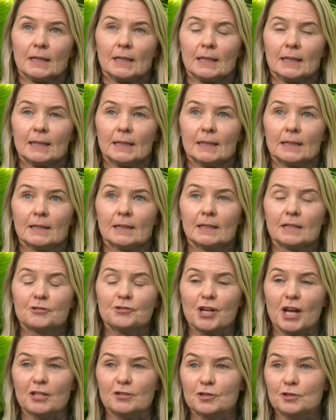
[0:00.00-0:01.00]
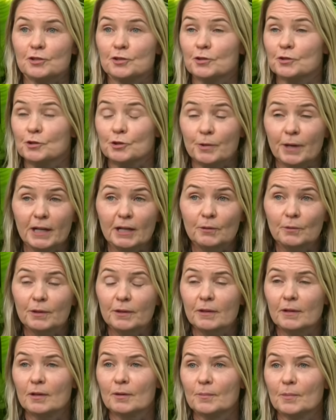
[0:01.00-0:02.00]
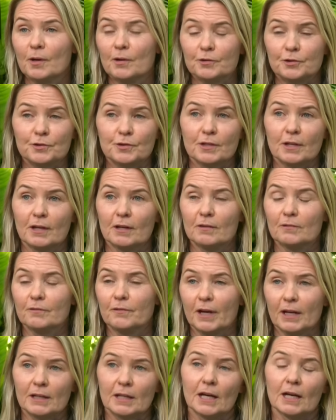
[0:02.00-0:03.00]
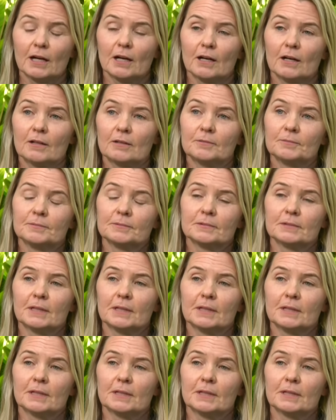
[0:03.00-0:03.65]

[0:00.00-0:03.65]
uh, chances to do training with them, ultrasound, vet care.